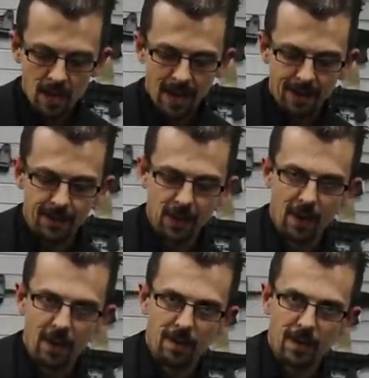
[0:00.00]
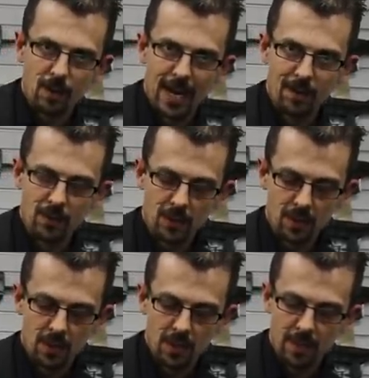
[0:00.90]
You have to curve the
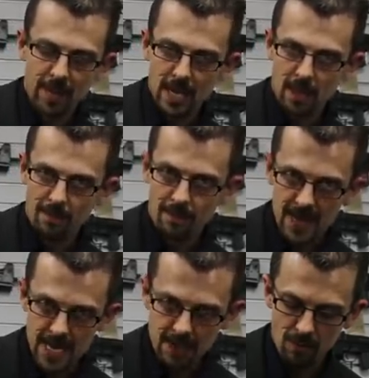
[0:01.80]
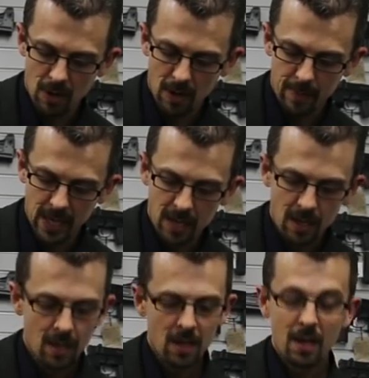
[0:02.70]
rounds to make them feed reliably,
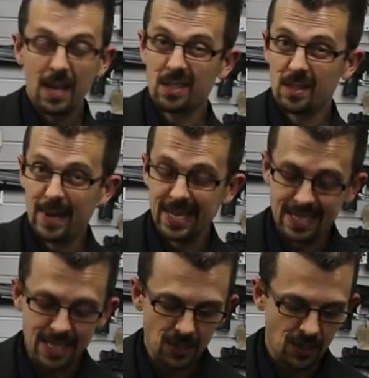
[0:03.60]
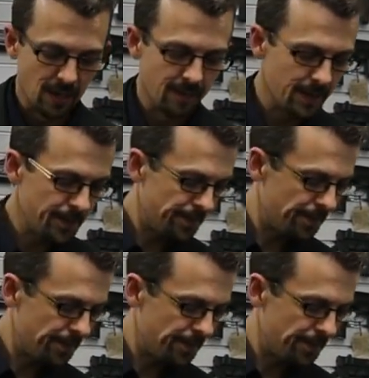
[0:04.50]
hence the magazine is curved.